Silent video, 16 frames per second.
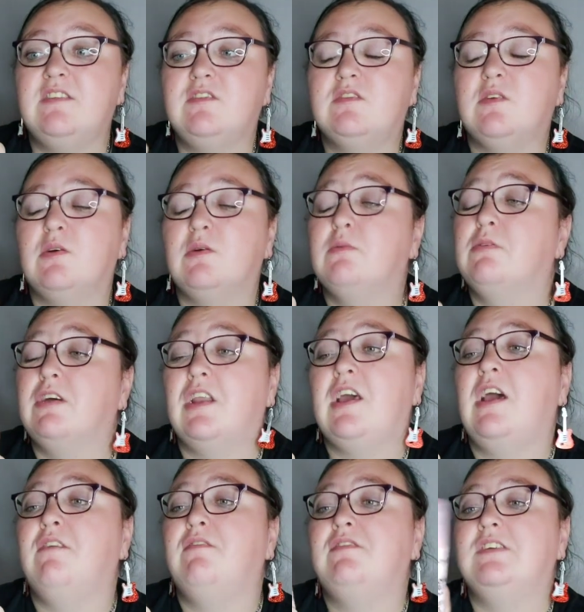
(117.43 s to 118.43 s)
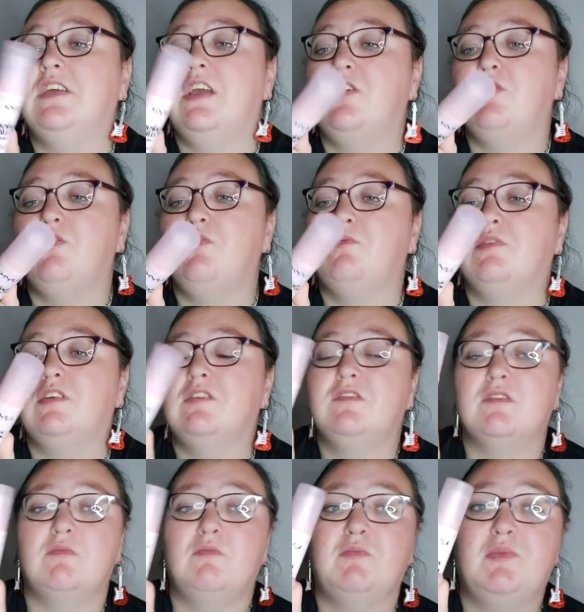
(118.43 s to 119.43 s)
so I'm gonna have to get a new one at
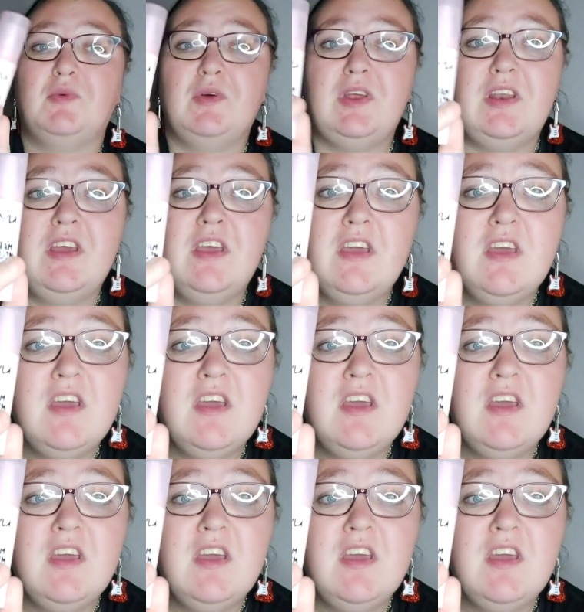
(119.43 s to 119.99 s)
some point.